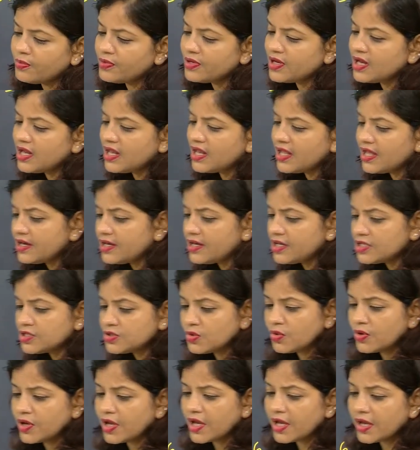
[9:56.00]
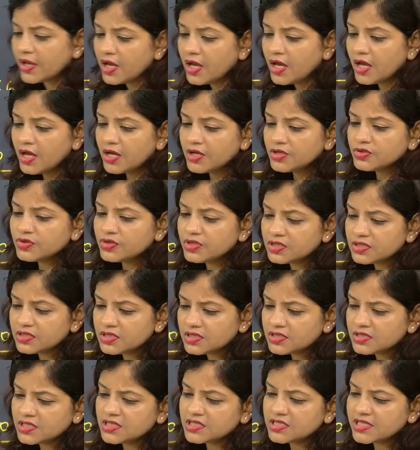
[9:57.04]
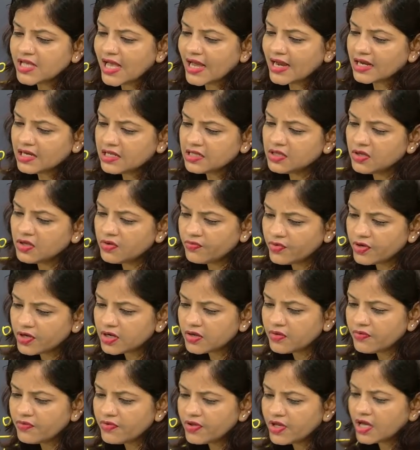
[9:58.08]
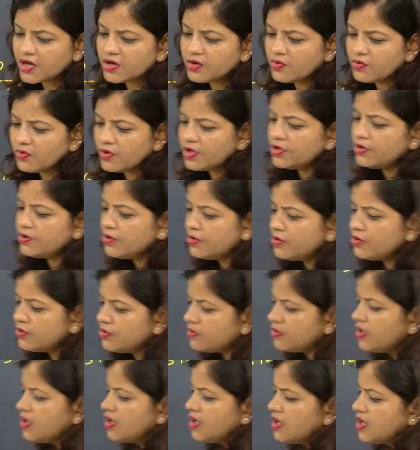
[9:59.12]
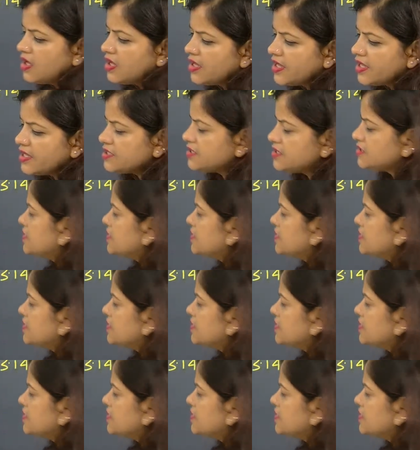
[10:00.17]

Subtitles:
till here it is okay. So this is exactly the work we are going to do. Yes.